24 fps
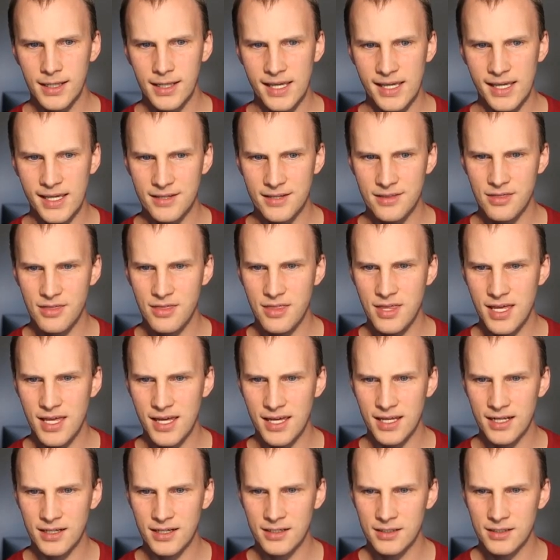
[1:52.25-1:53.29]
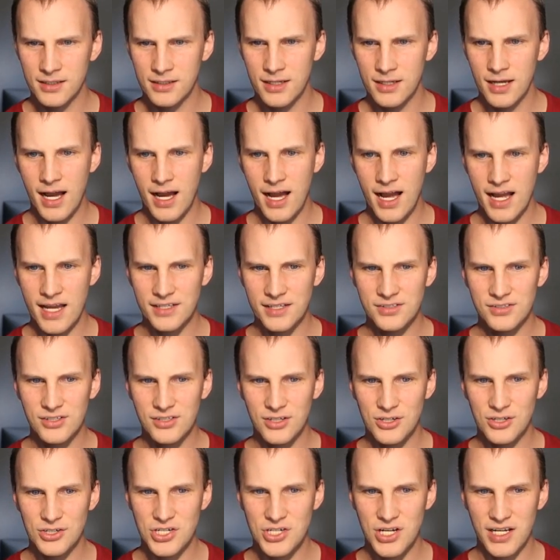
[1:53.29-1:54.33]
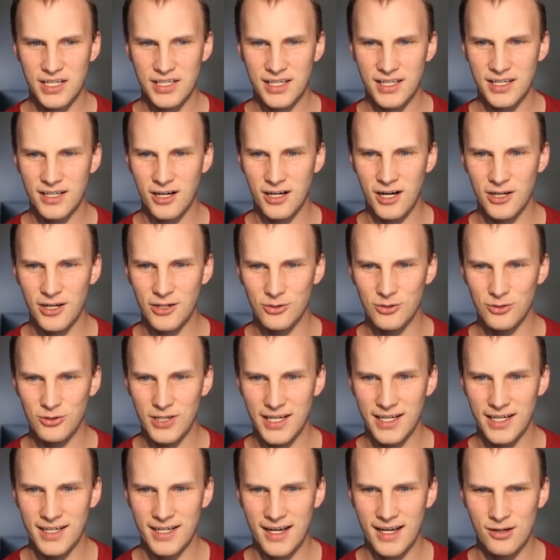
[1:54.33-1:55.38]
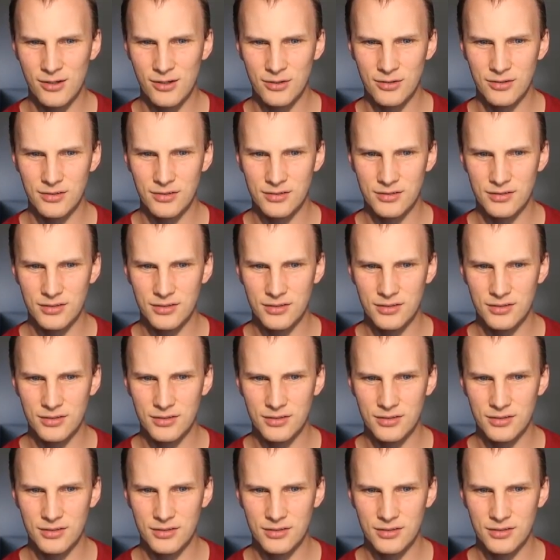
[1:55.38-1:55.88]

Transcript: And then I start checking auto layout,